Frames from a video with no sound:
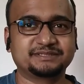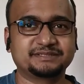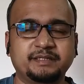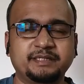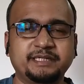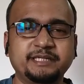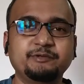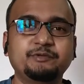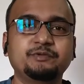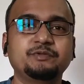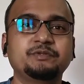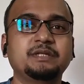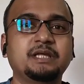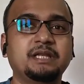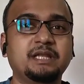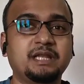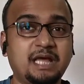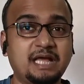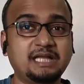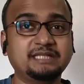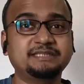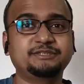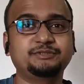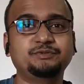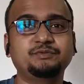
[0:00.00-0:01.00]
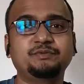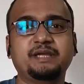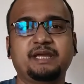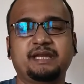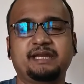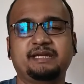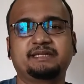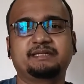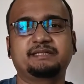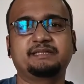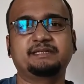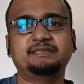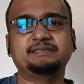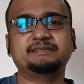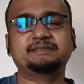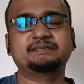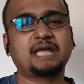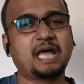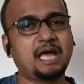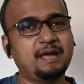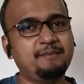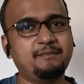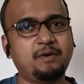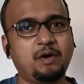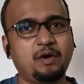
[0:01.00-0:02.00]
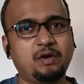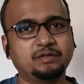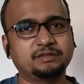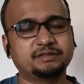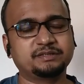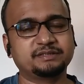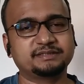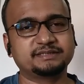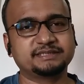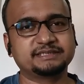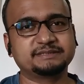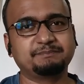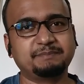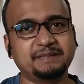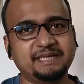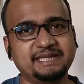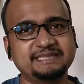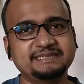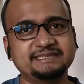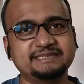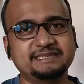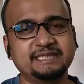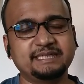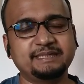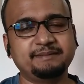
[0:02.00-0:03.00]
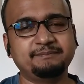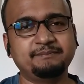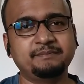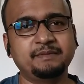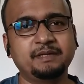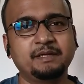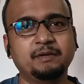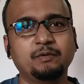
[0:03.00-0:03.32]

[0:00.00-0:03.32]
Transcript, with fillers: Due to the last two characters, some authors place them